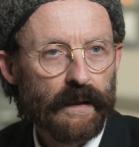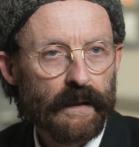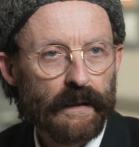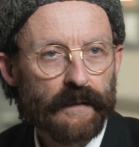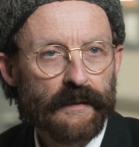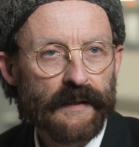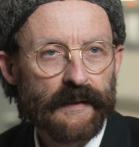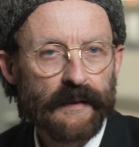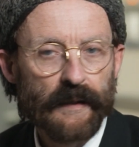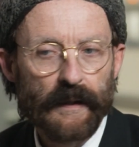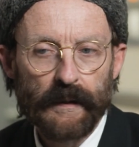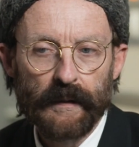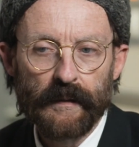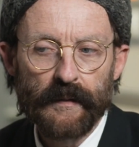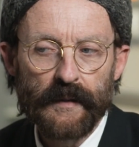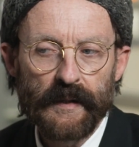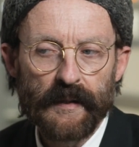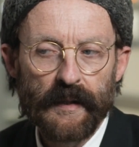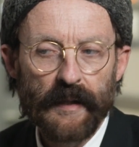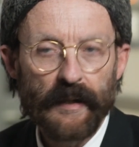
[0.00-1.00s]
just
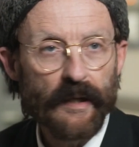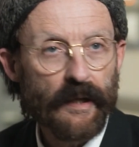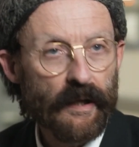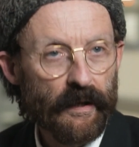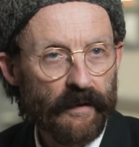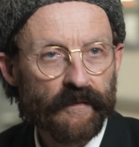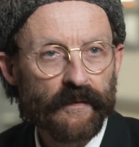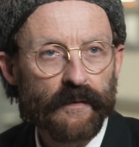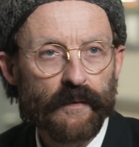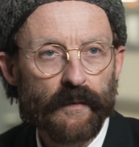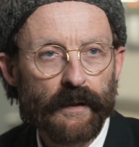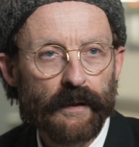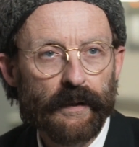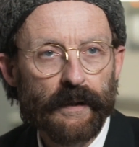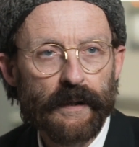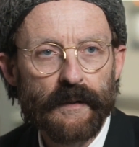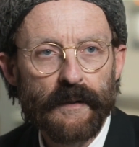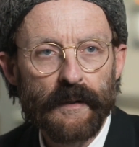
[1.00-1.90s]
a gift really,